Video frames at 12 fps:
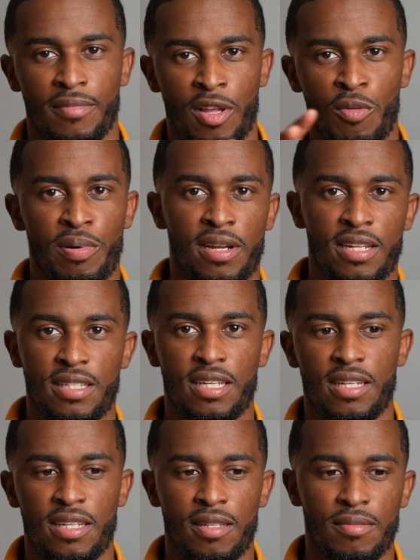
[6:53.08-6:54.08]
no pun
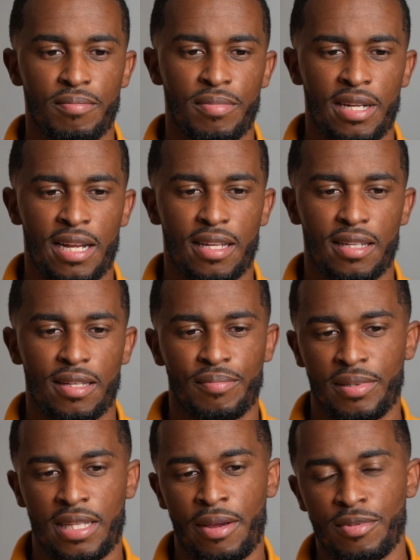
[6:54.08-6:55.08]
intended, but
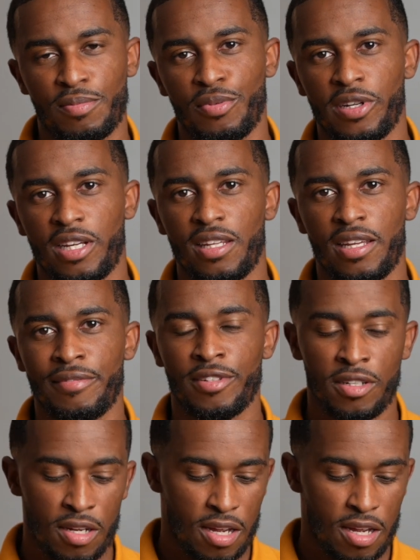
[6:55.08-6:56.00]
that was pretty clever.